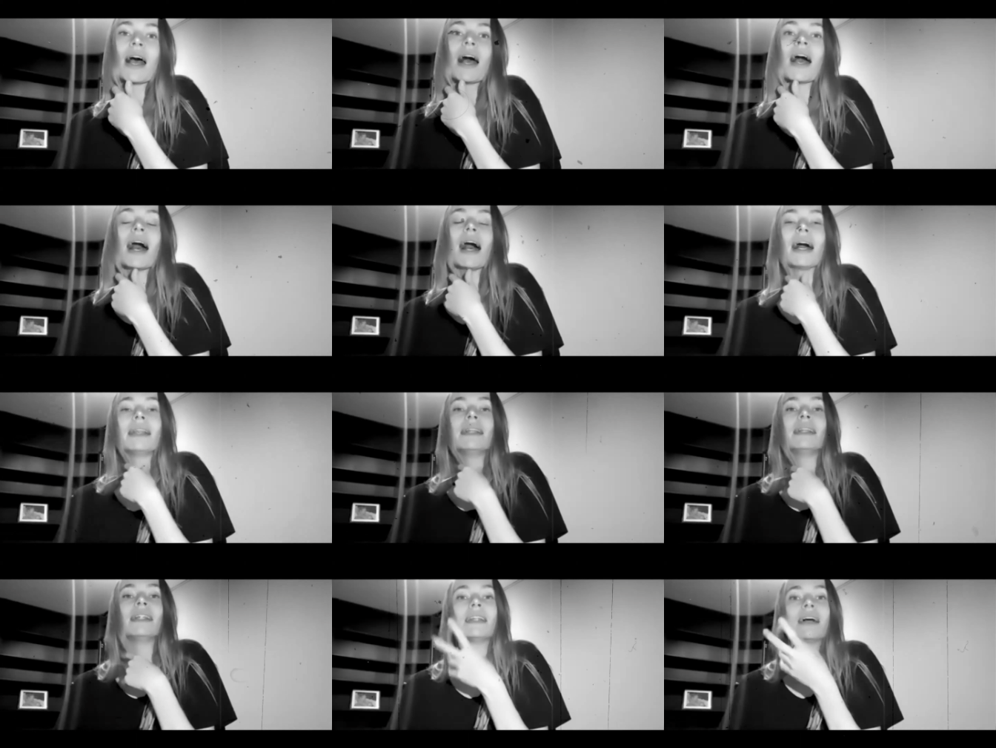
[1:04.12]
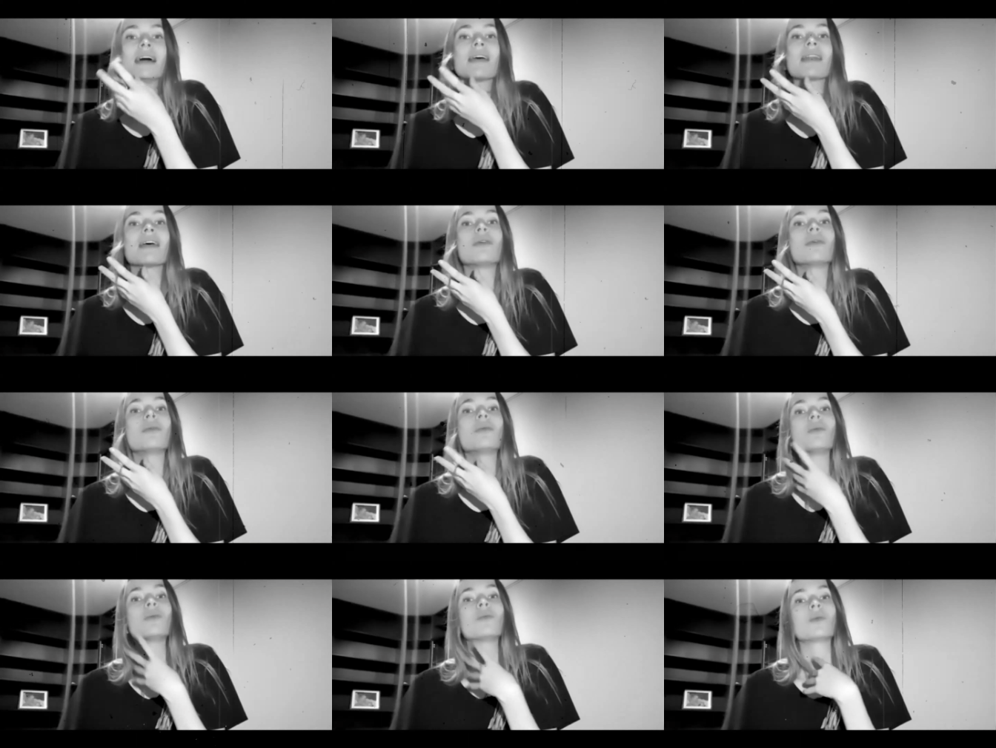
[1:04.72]
And
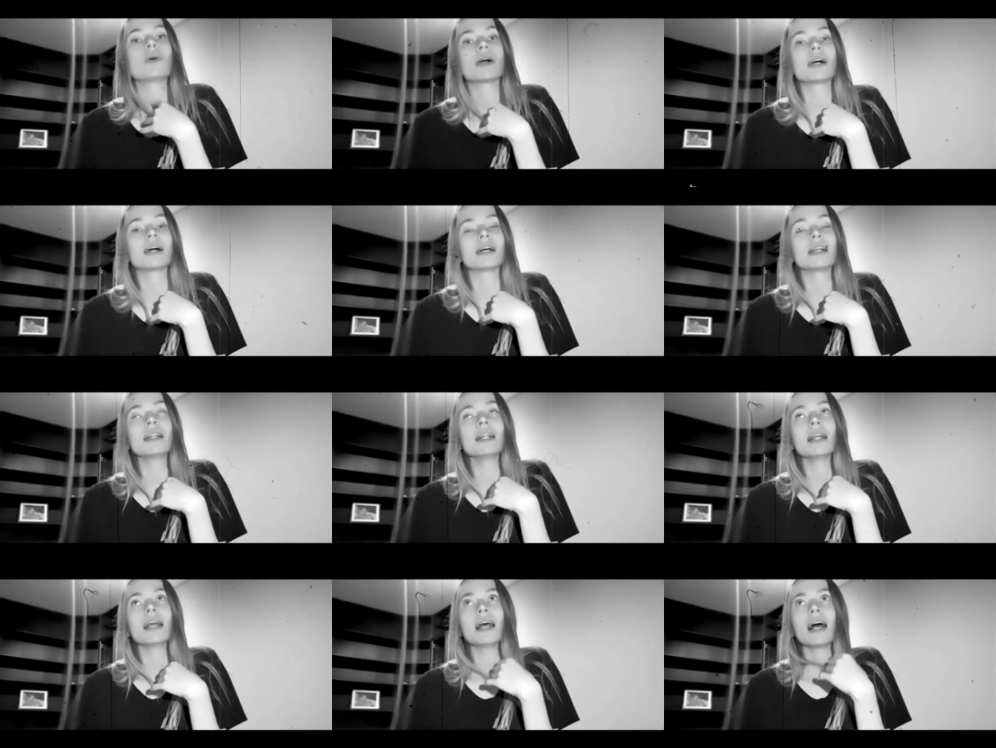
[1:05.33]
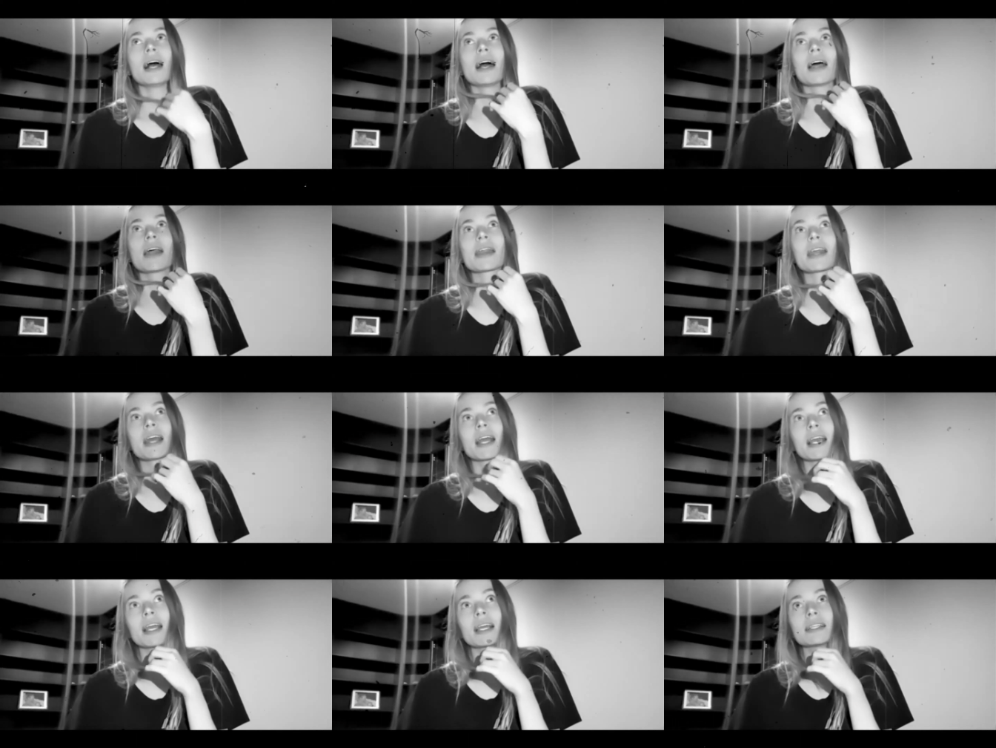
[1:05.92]
another one
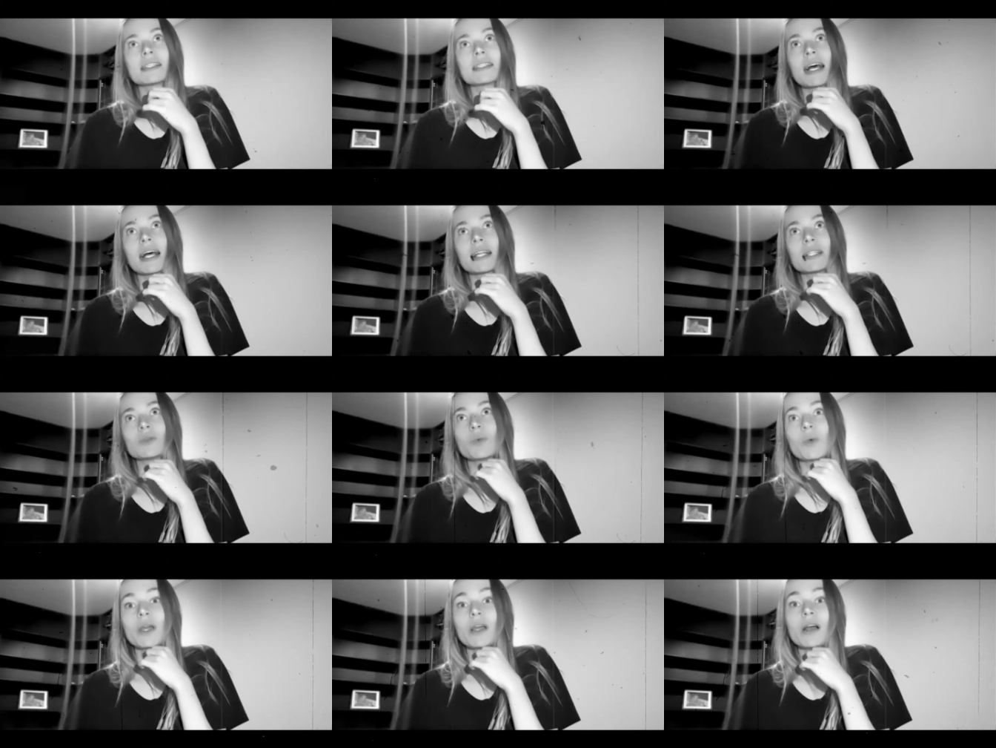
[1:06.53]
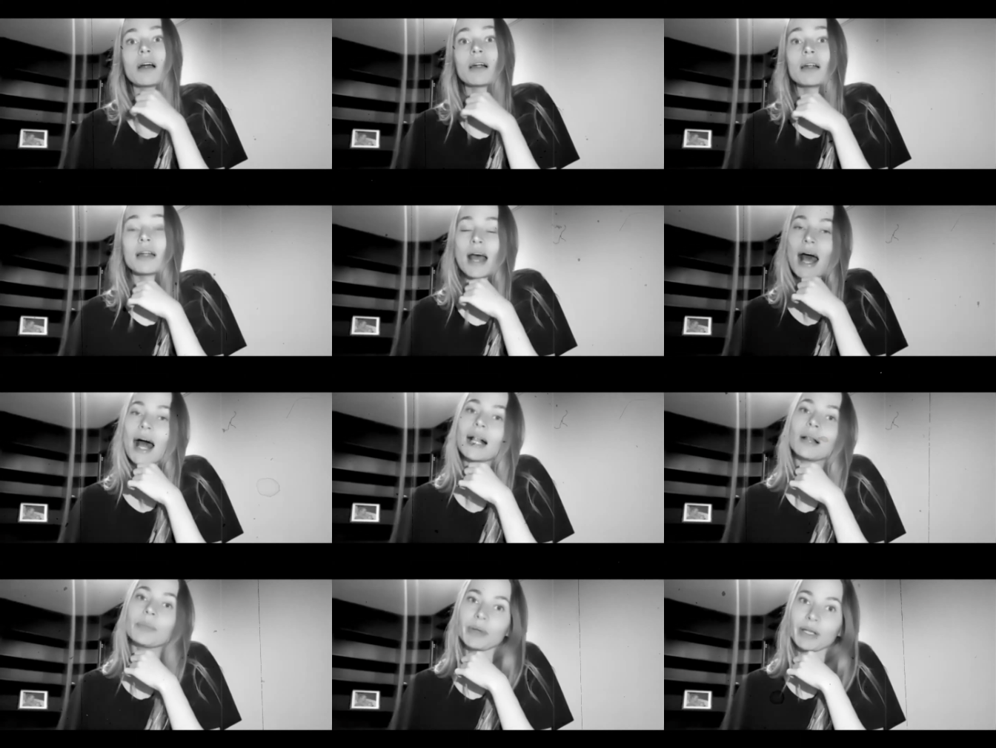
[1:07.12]
thing is that we are
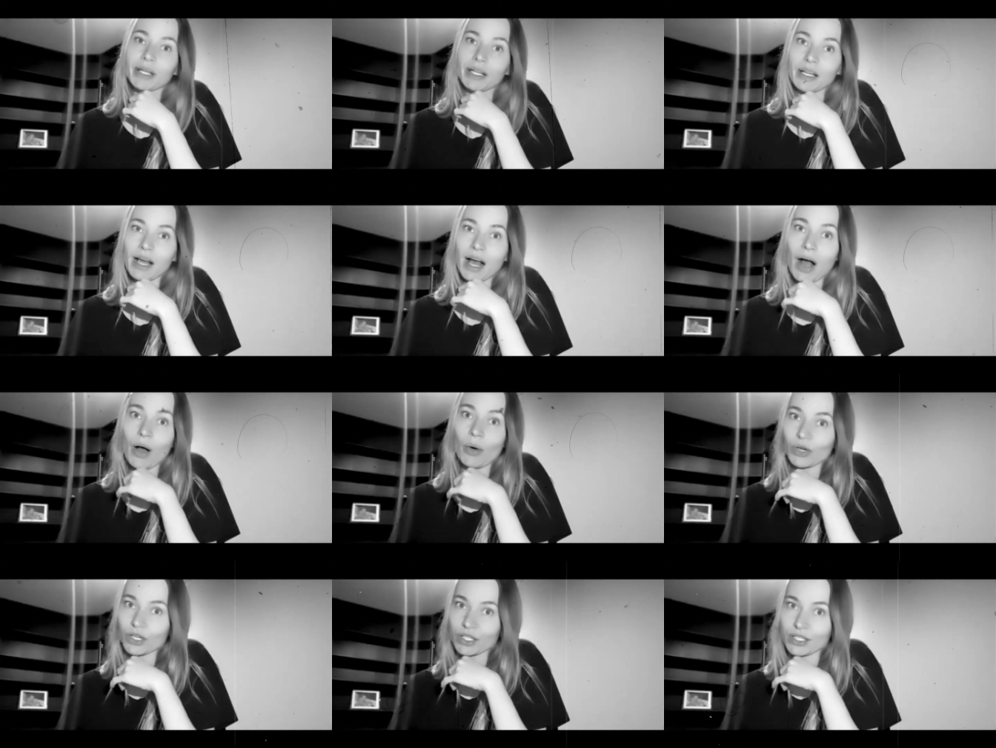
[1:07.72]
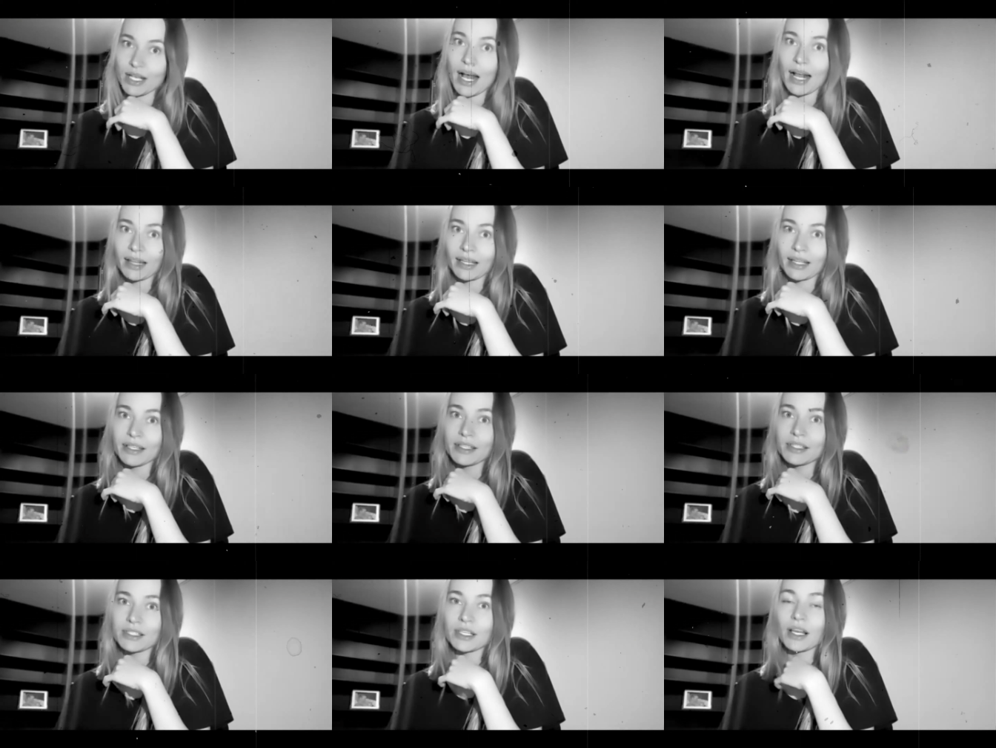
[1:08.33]
helping our
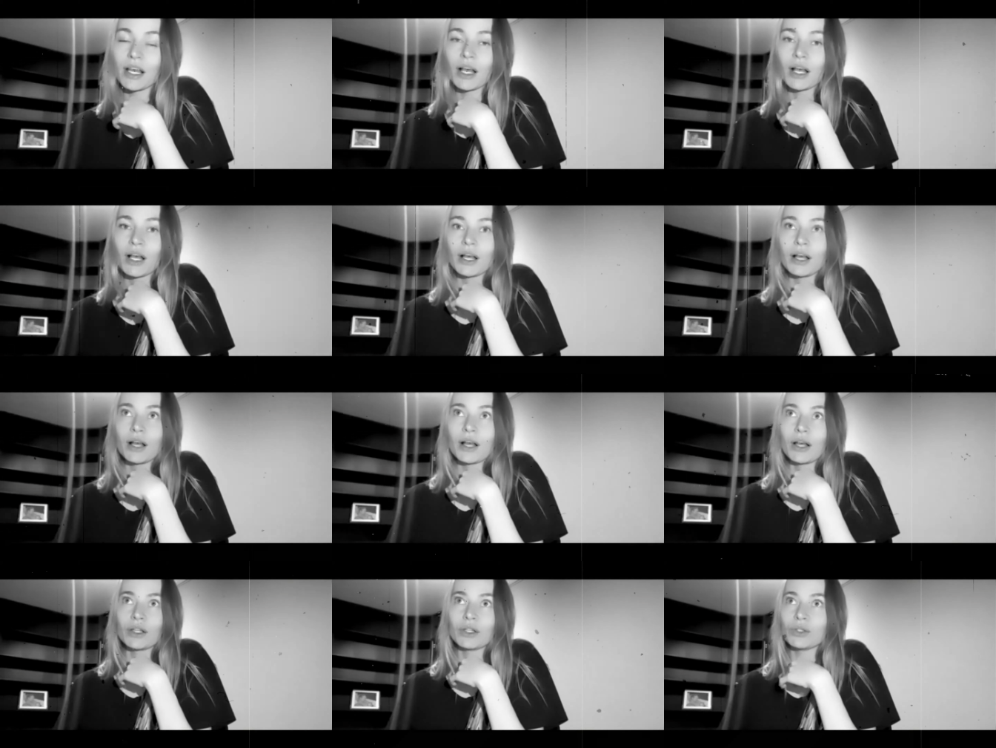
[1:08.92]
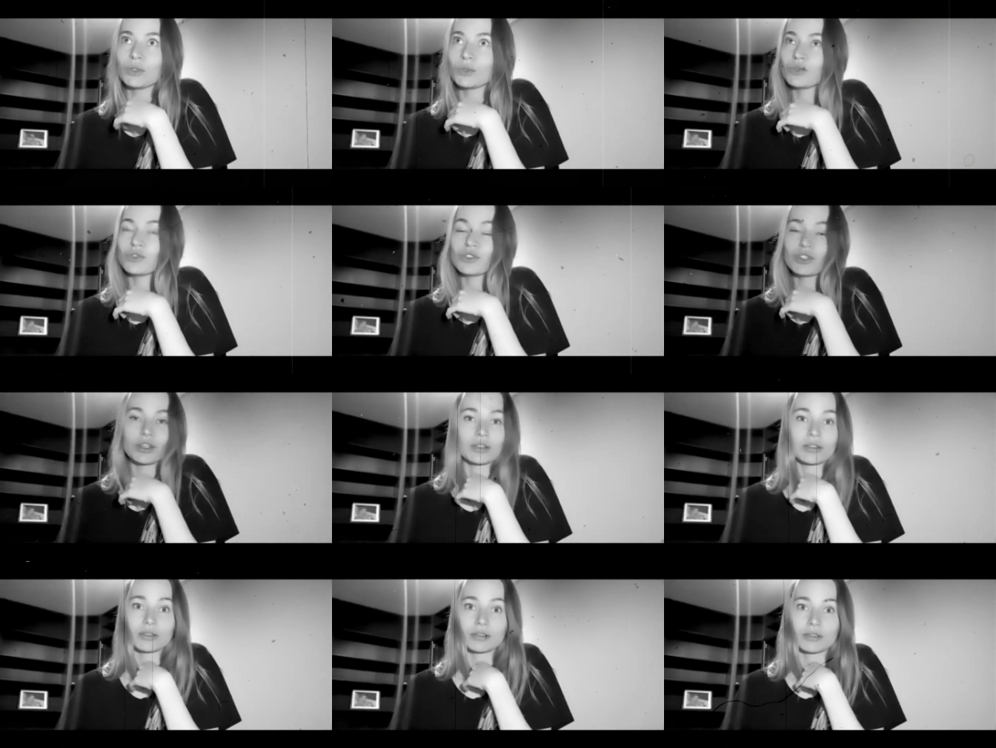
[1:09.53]
talent to
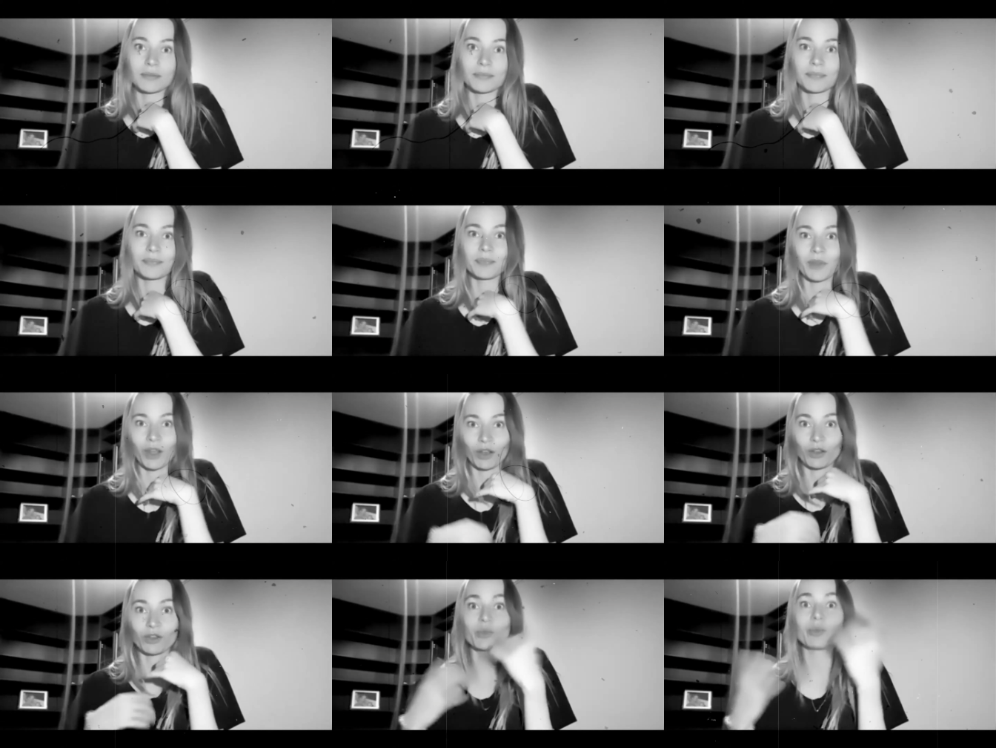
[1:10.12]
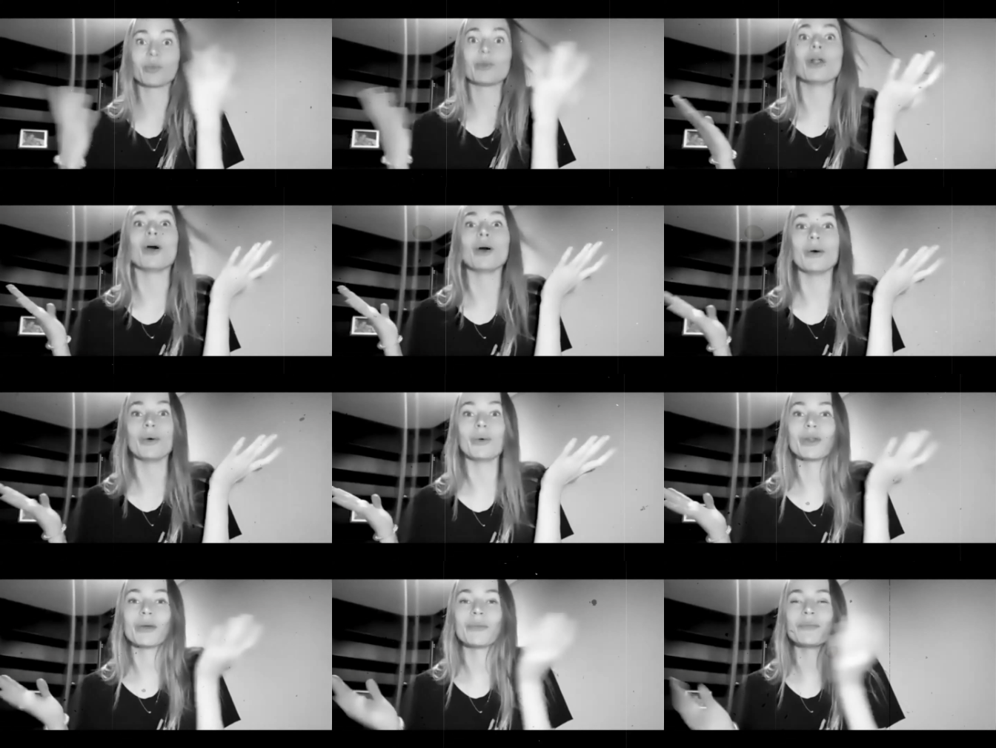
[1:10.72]
just
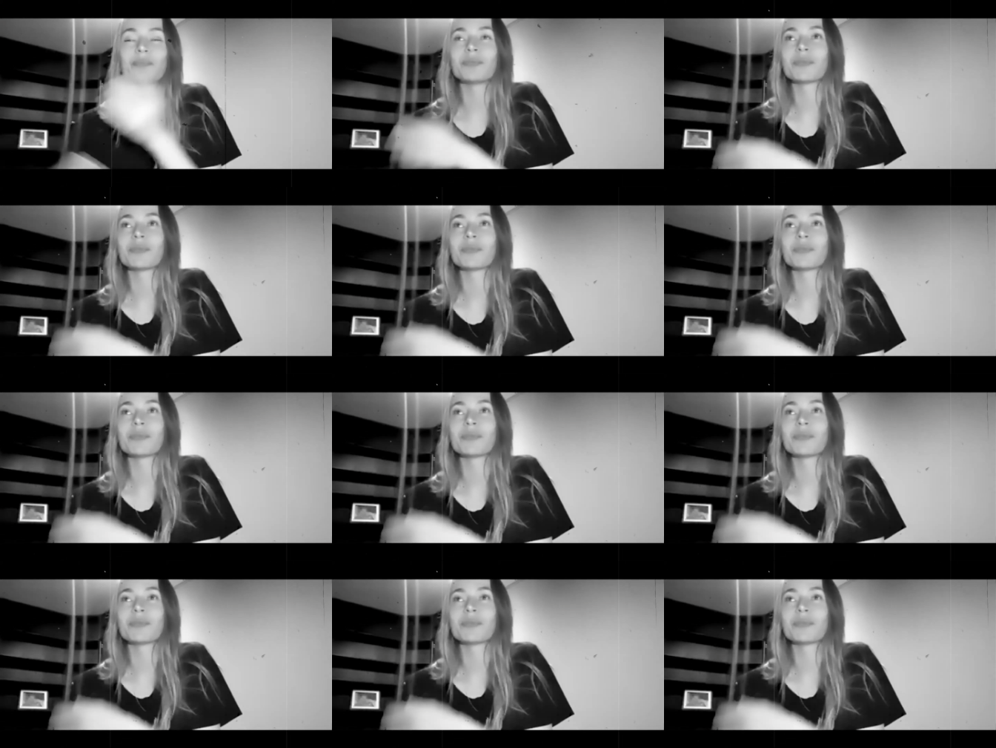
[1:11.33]
explode.